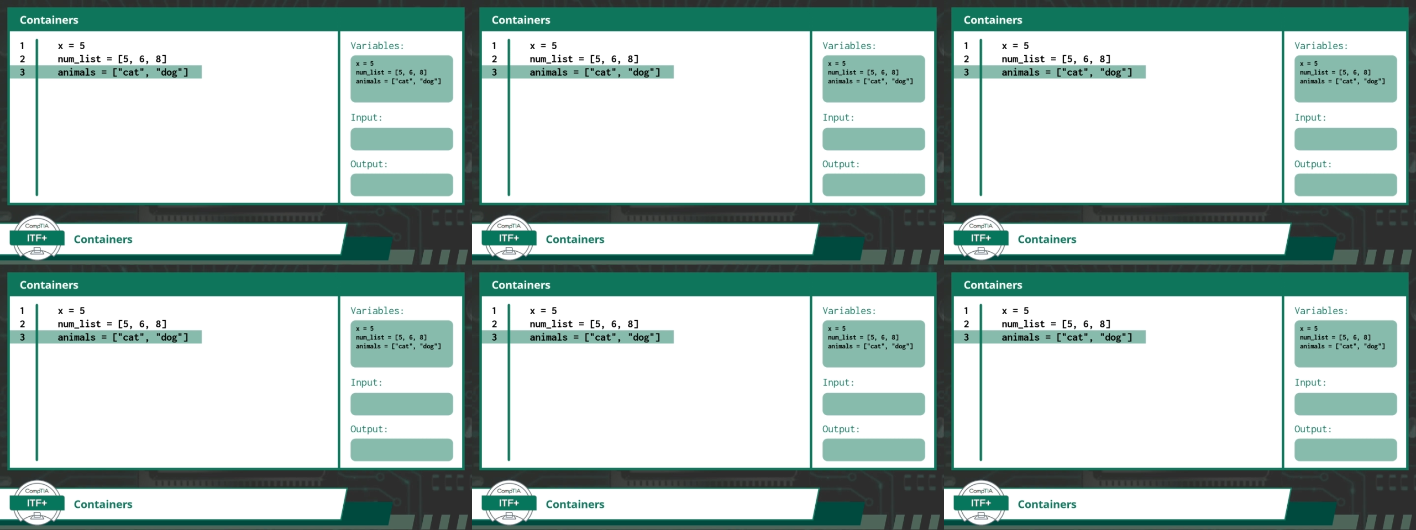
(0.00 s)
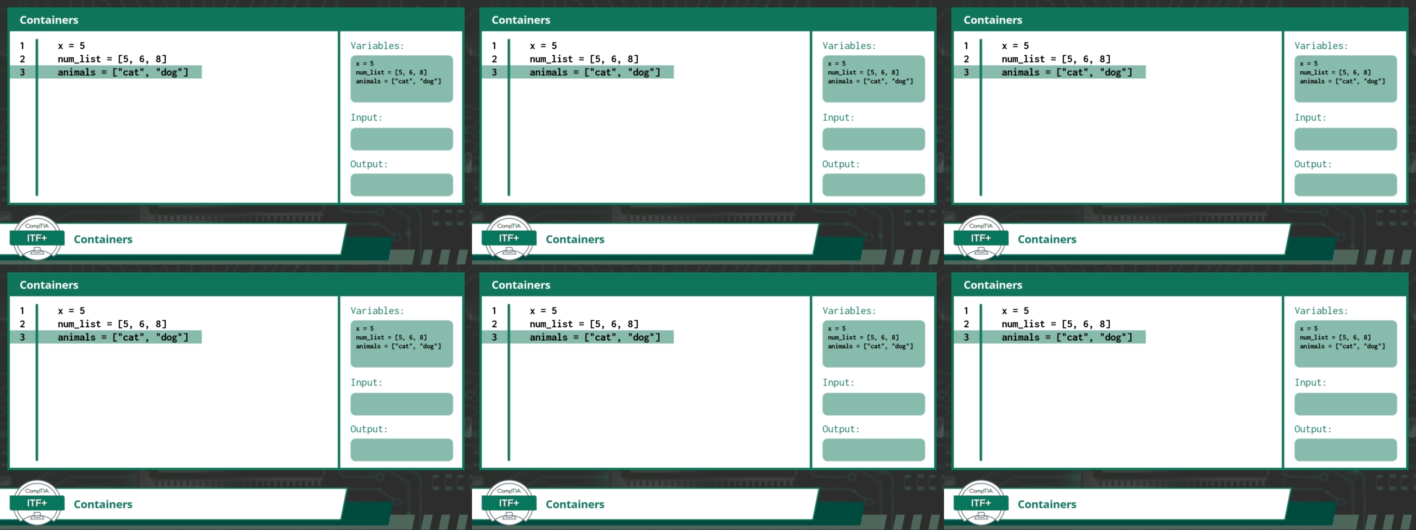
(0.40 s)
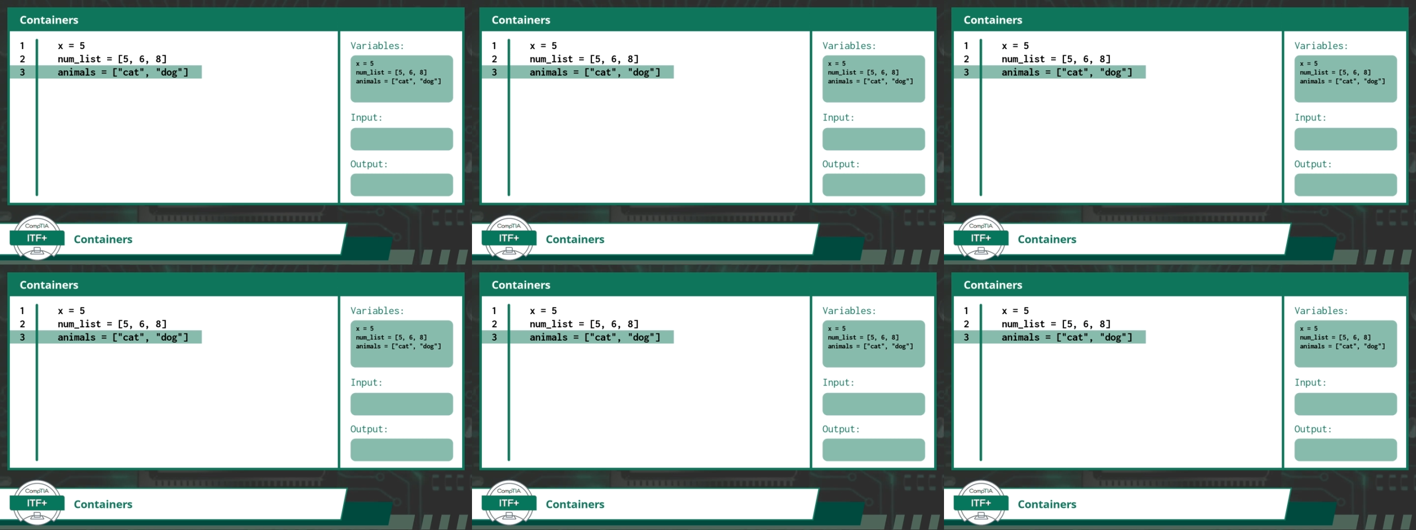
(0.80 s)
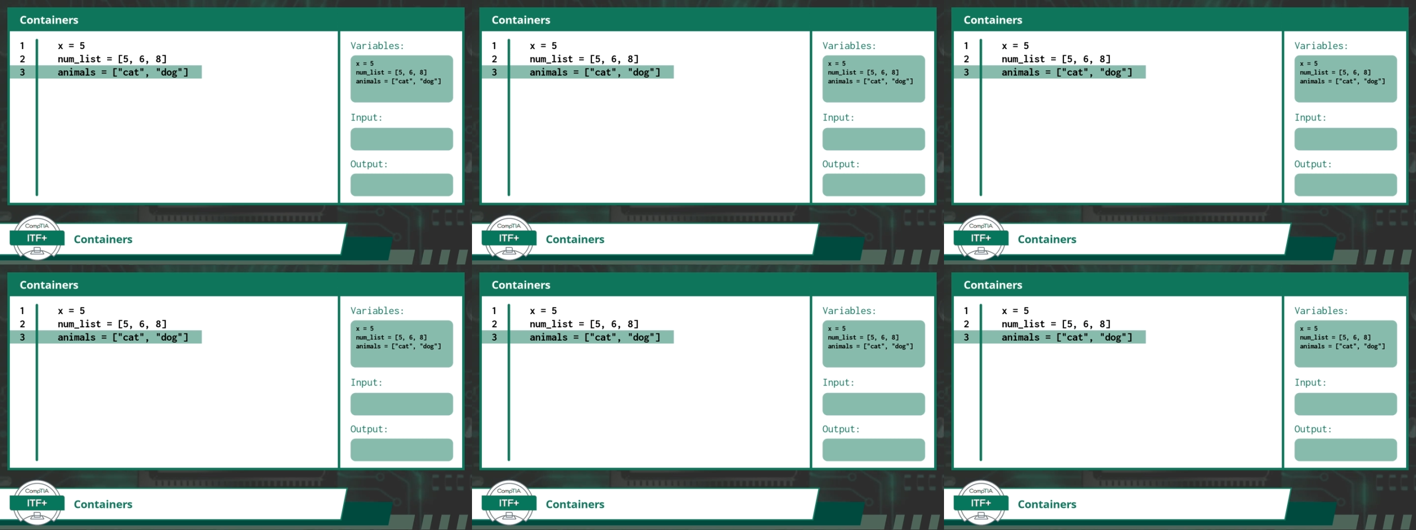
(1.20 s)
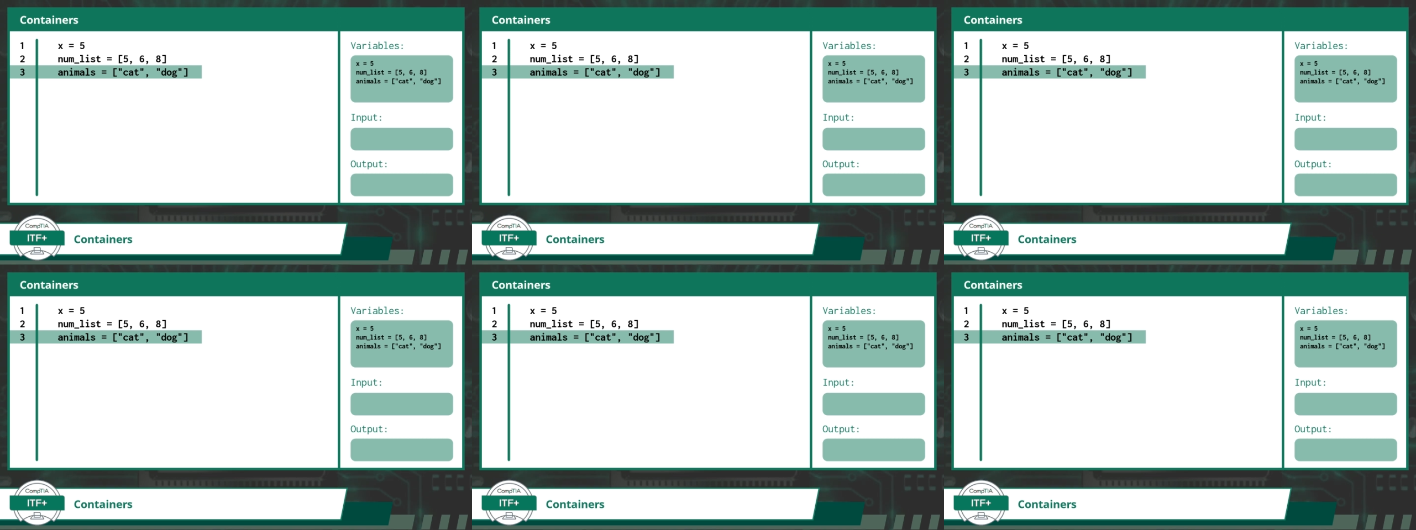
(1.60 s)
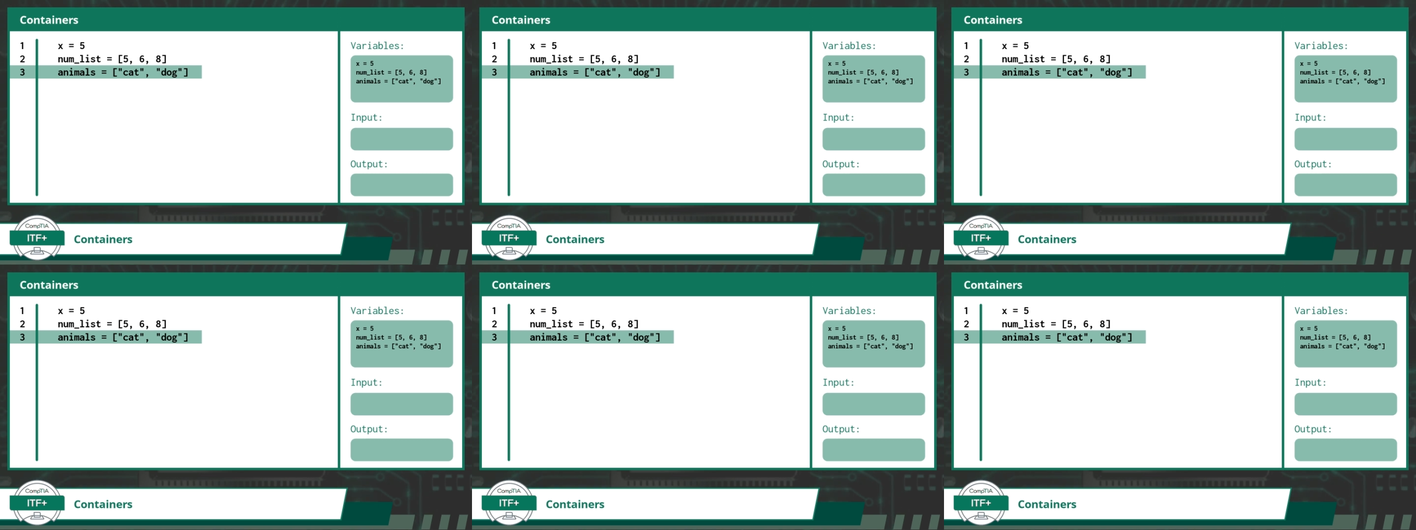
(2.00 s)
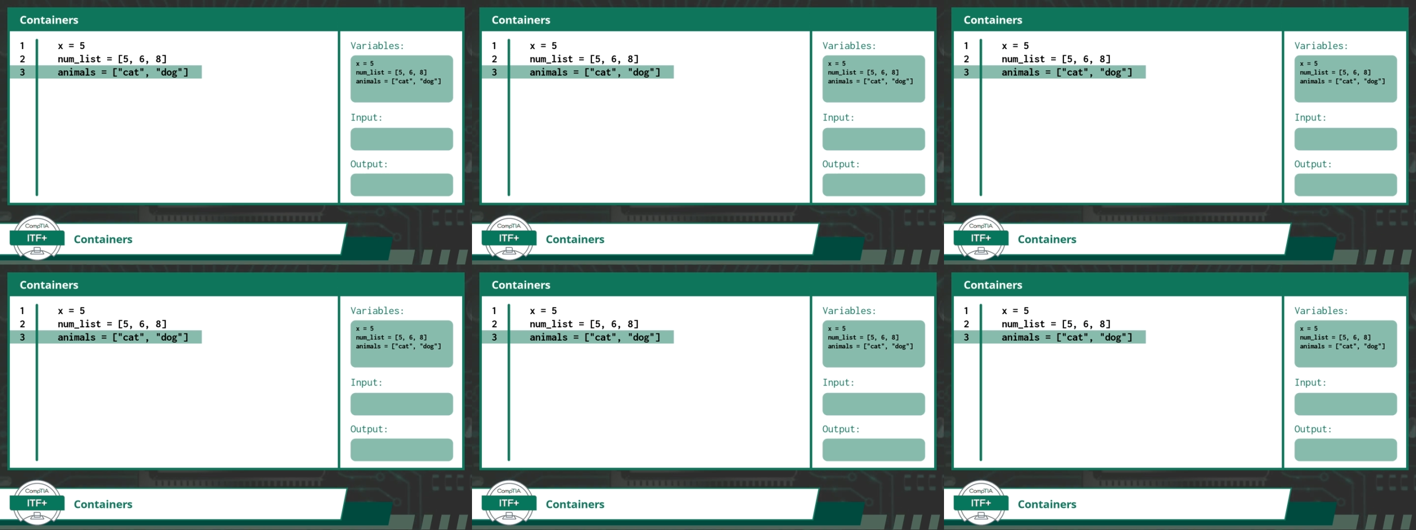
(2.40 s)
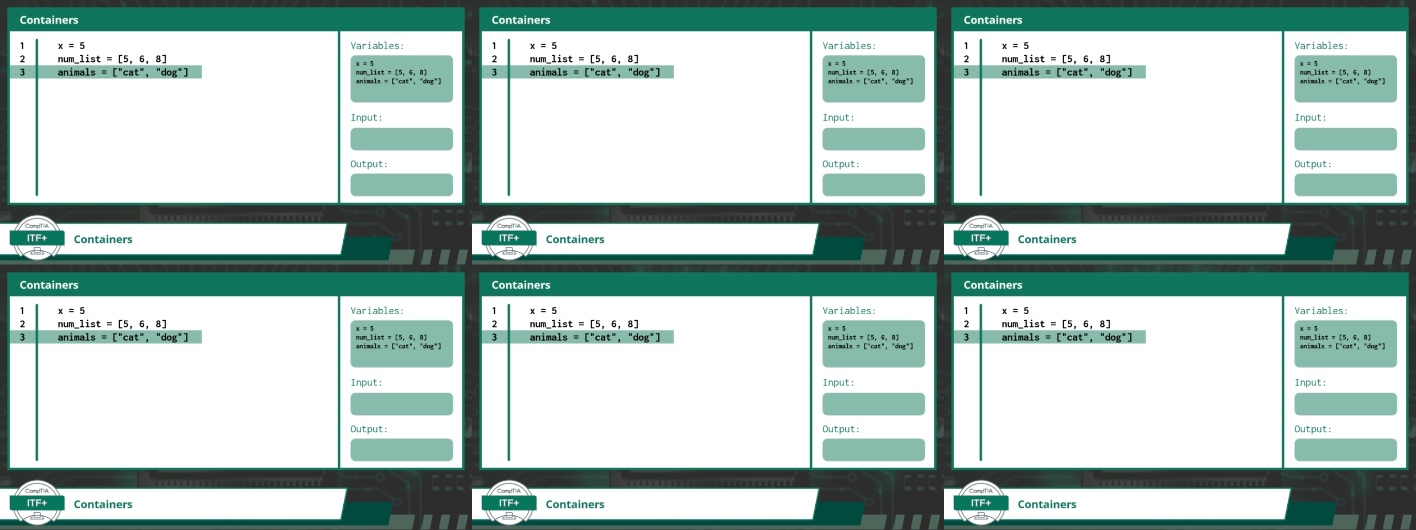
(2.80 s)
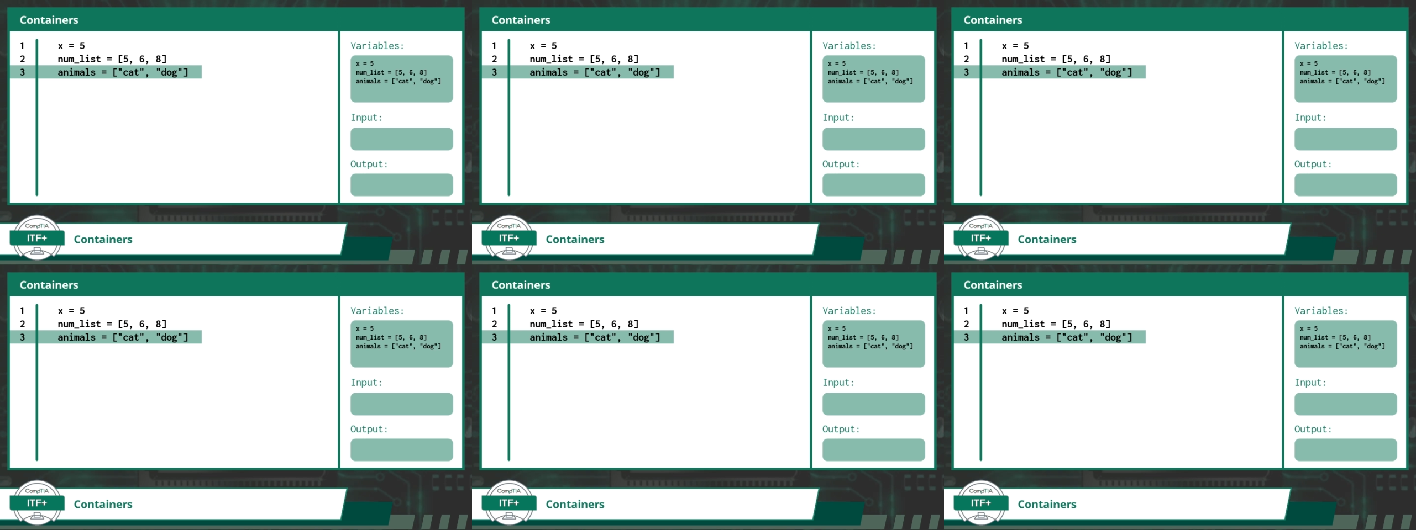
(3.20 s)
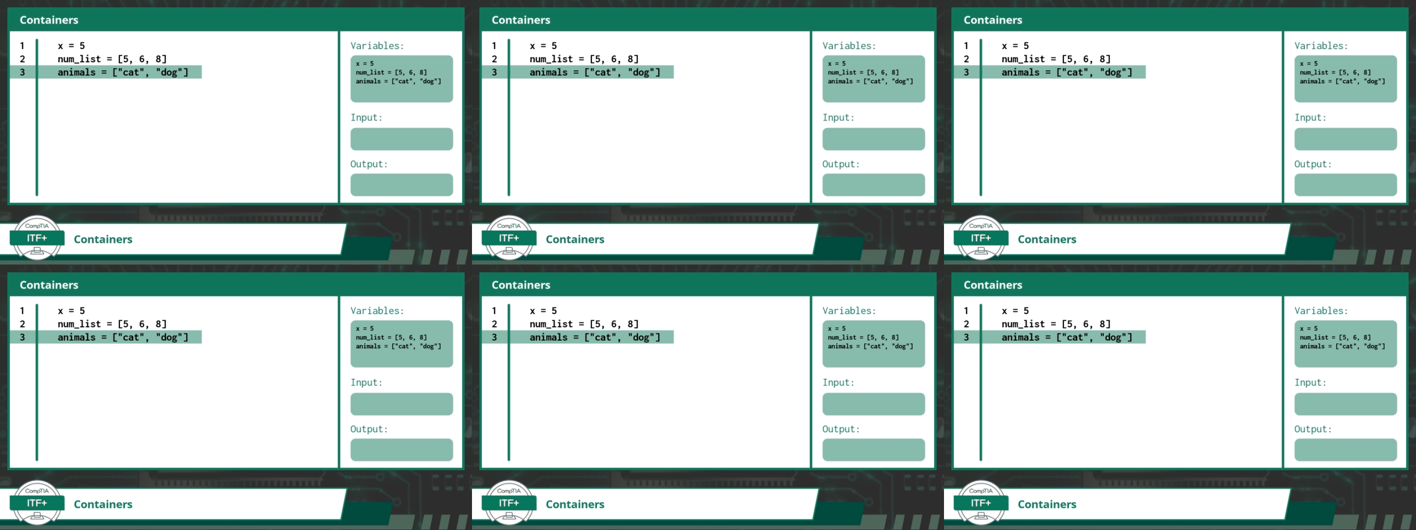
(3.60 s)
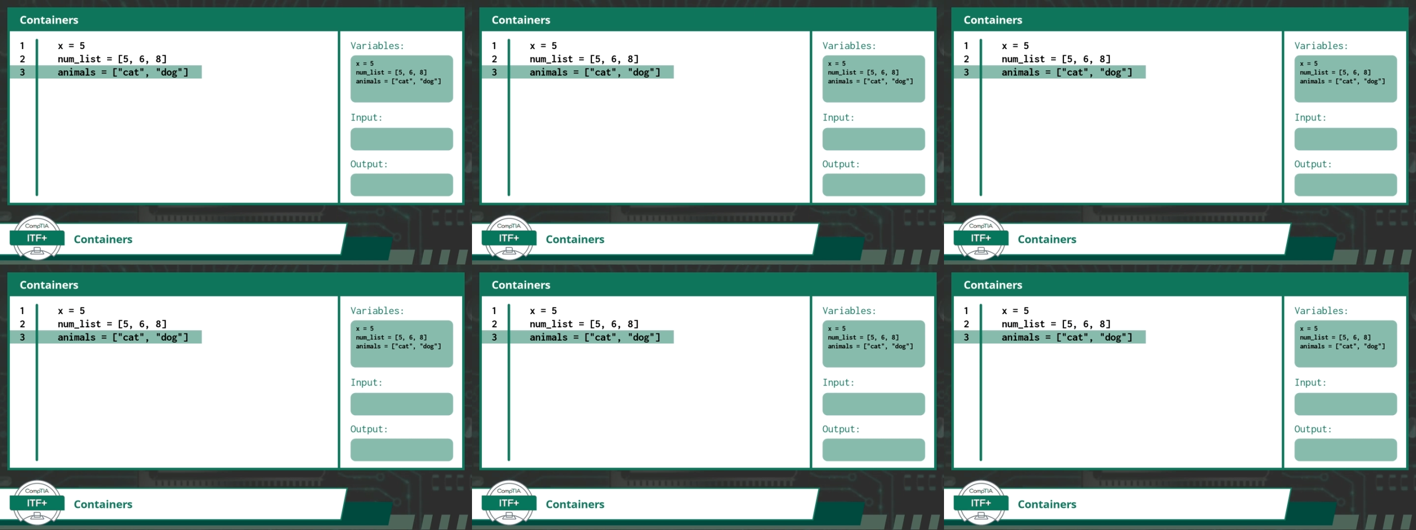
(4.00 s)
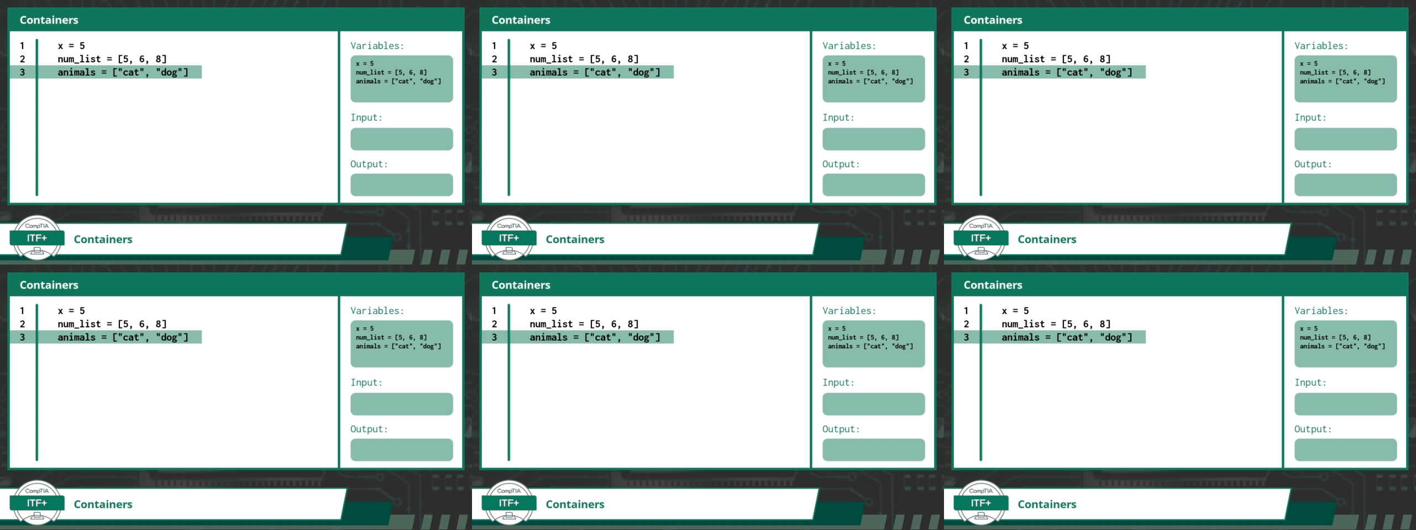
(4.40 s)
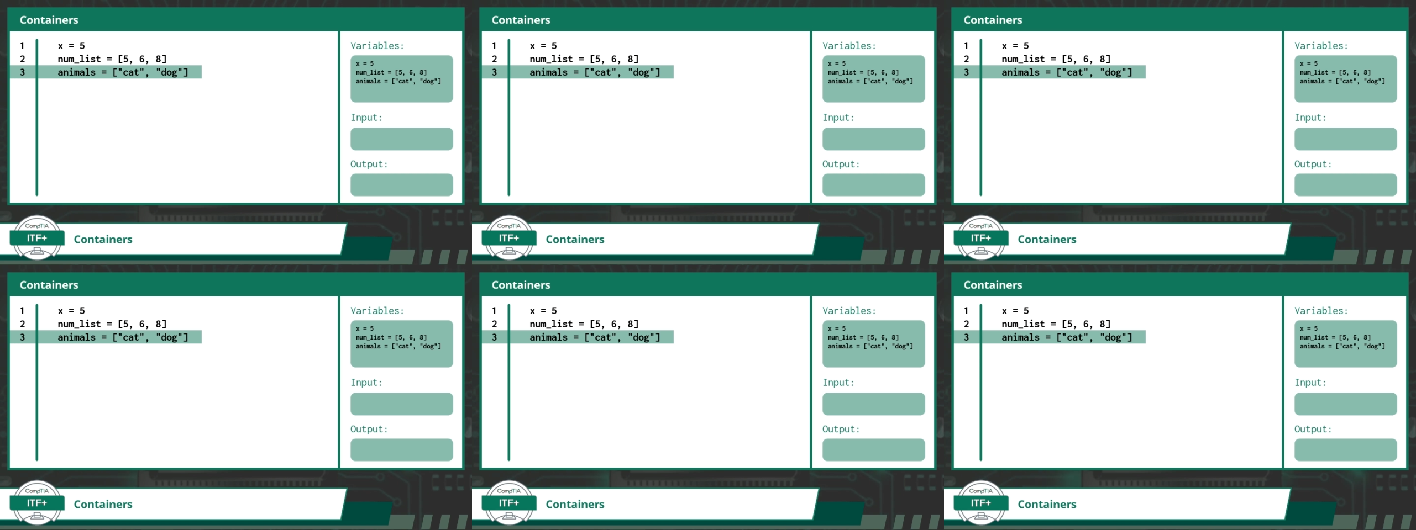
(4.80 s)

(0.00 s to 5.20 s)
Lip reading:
No face is visible, so there are no lips to read.